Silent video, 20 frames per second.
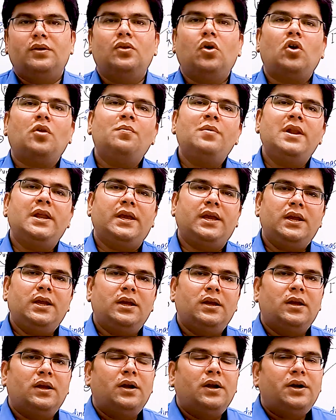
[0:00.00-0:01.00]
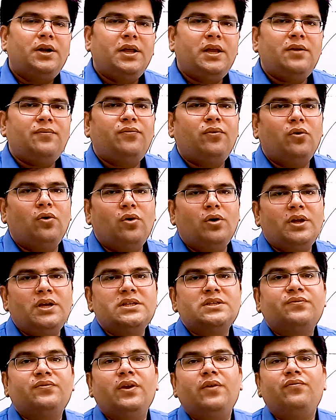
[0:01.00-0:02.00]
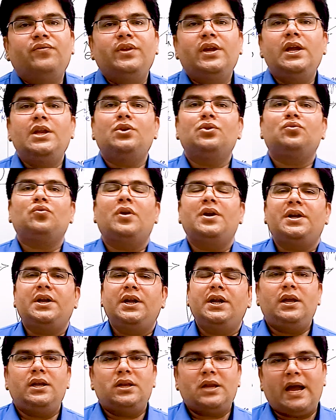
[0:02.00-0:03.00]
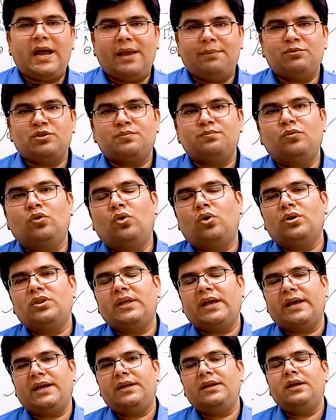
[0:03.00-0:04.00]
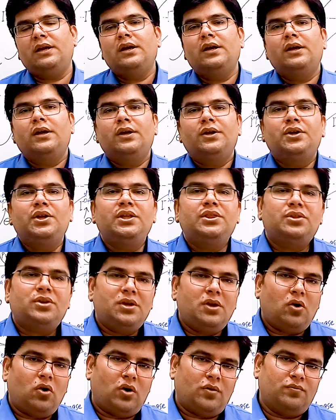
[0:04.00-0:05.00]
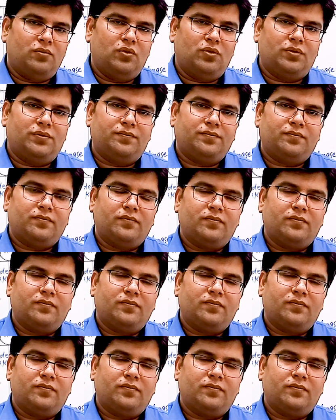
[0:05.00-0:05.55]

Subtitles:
Normally, T4 is 15 to 20 times more than T3 hormone.